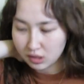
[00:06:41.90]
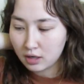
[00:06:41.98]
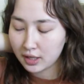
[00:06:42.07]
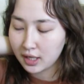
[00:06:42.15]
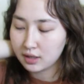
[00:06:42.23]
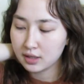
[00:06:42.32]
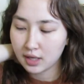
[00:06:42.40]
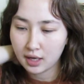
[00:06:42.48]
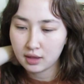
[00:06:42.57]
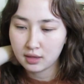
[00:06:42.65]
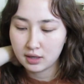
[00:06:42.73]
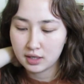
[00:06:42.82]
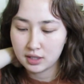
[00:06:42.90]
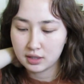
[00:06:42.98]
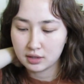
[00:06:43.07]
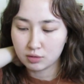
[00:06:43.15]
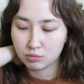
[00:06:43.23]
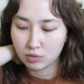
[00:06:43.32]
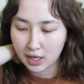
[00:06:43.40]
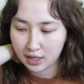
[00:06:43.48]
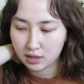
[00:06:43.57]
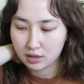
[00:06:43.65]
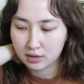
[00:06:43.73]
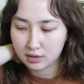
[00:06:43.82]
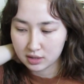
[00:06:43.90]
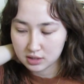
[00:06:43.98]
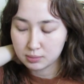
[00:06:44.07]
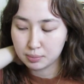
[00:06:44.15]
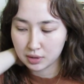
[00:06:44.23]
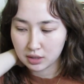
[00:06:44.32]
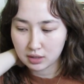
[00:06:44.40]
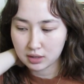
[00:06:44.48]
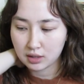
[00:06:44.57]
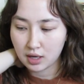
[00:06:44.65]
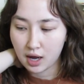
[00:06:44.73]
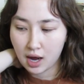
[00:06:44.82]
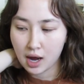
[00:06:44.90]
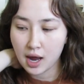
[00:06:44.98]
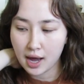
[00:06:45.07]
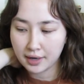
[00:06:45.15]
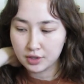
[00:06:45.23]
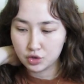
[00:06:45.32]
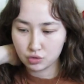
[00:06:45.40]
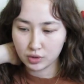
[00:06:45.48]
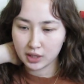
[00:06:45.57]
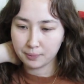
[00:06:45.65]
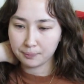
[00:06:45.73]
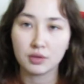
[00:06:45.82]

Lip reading: Okay, the night that I read this book, I had a dream.